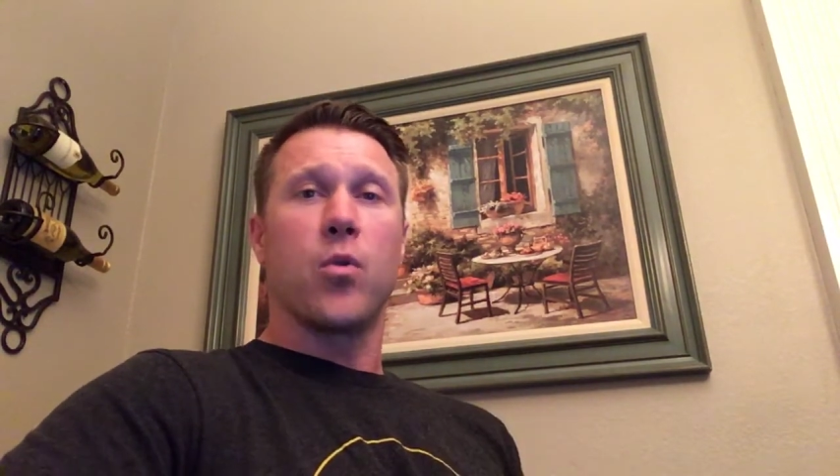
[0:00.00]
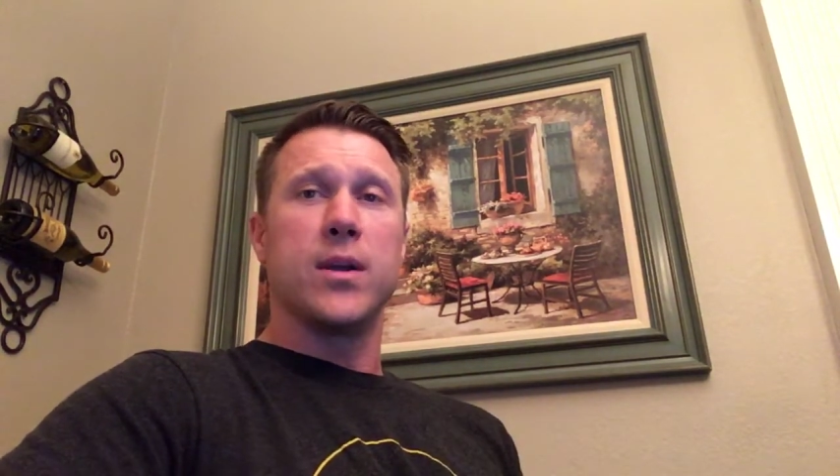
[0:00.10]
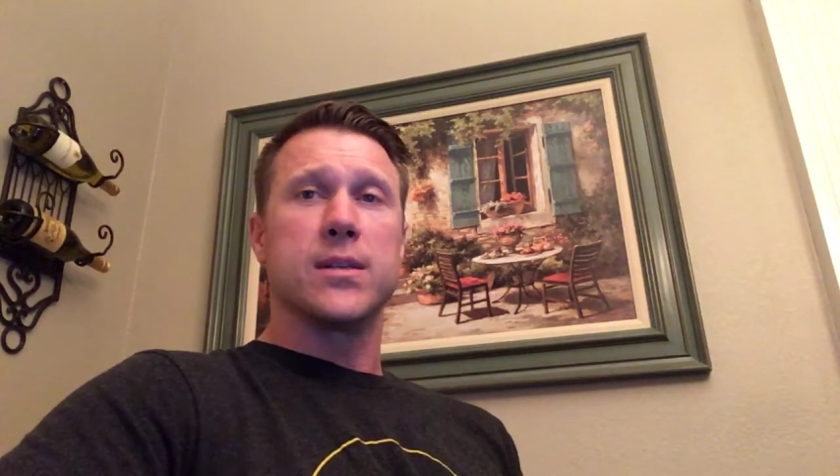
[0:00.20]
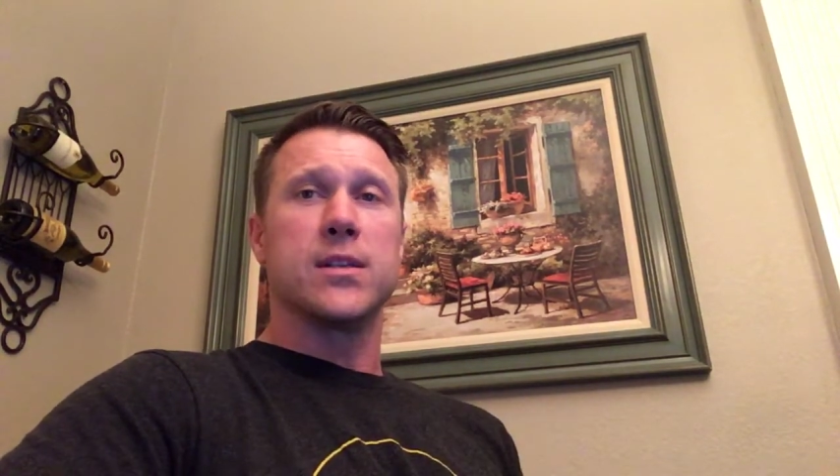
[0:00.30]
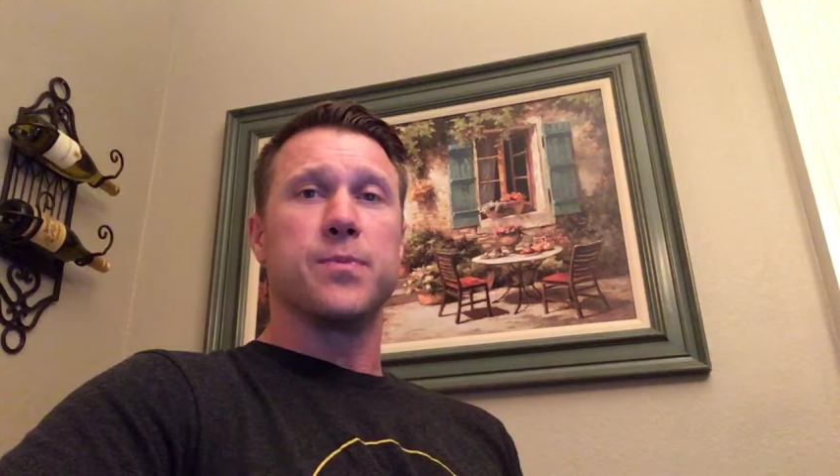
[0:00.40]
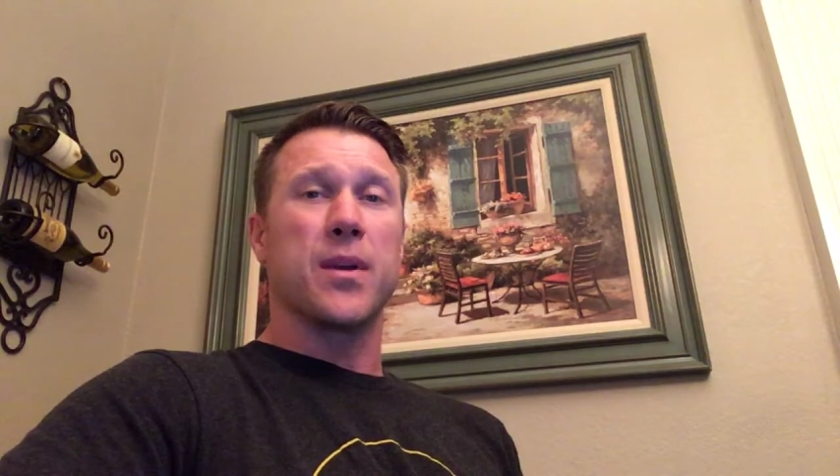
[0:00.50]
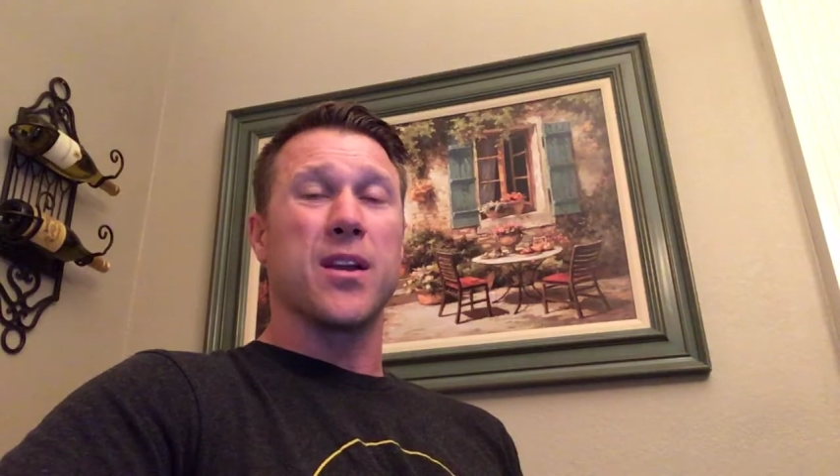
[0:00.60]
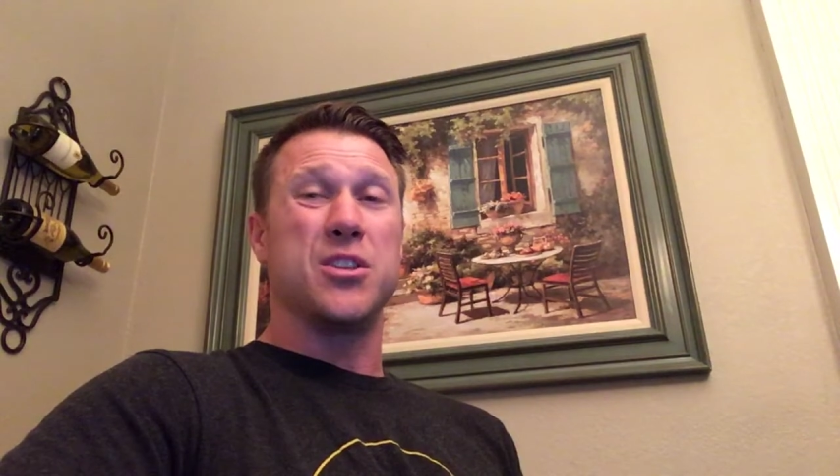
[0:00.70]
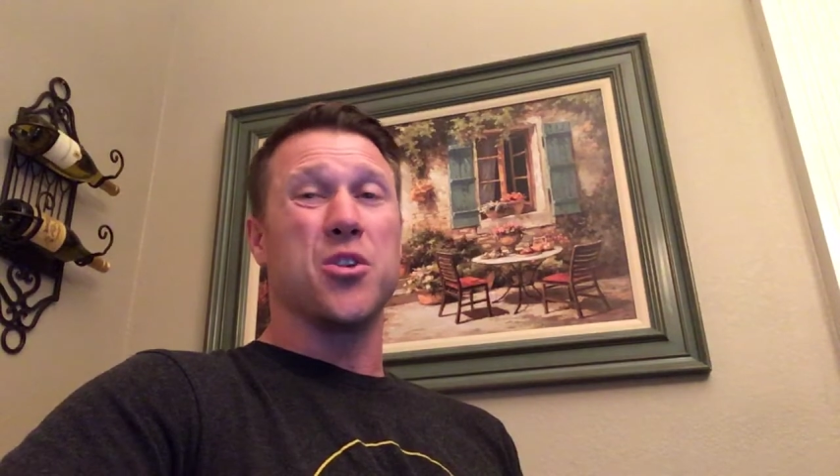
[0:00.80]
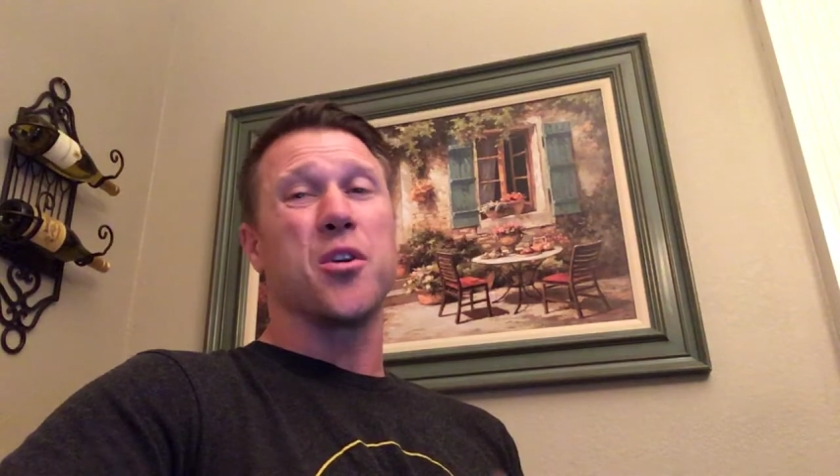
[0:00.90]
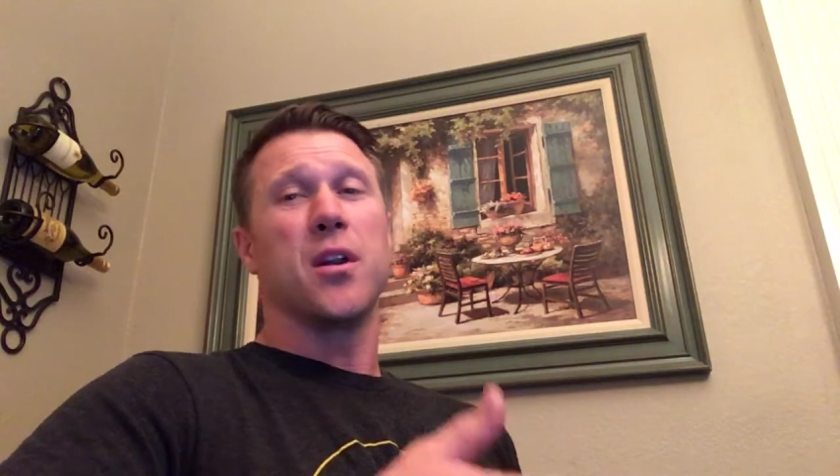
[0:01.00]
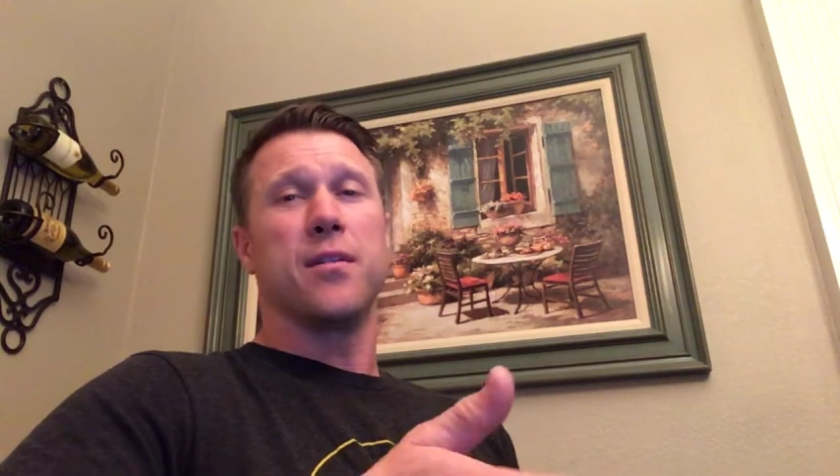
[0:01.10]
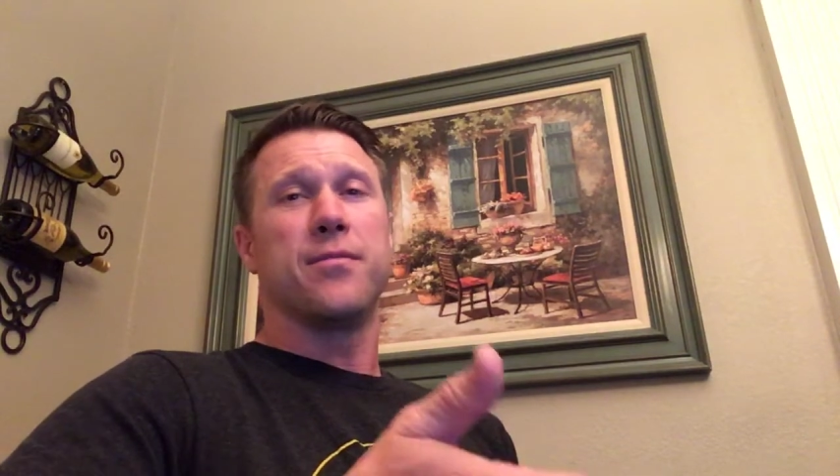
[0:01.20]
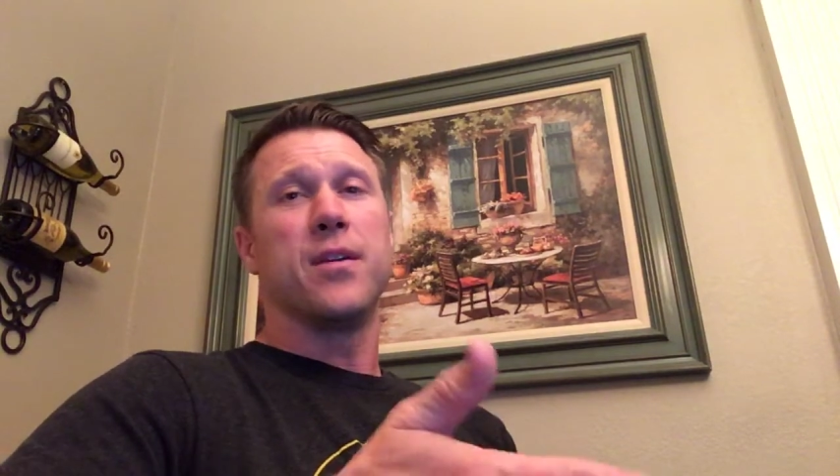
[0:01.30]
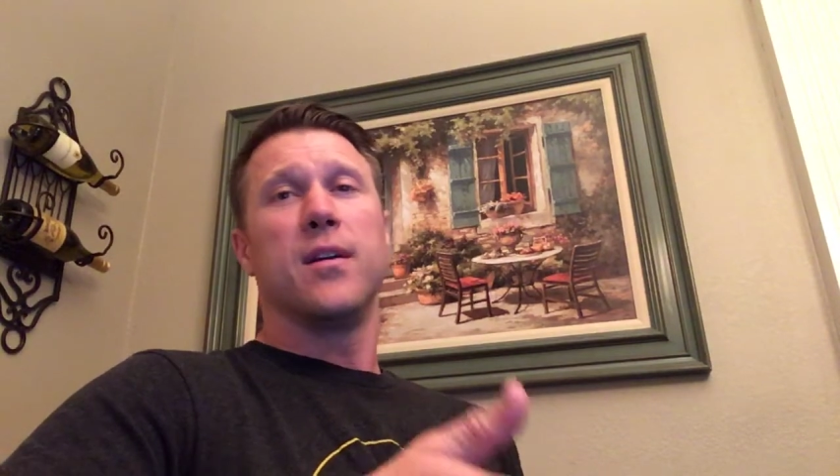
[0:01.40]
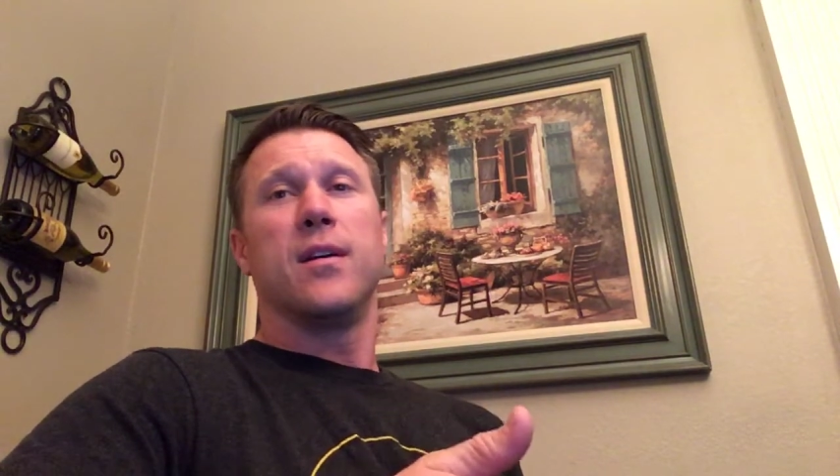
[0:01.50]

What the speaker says: quizzes, because you could have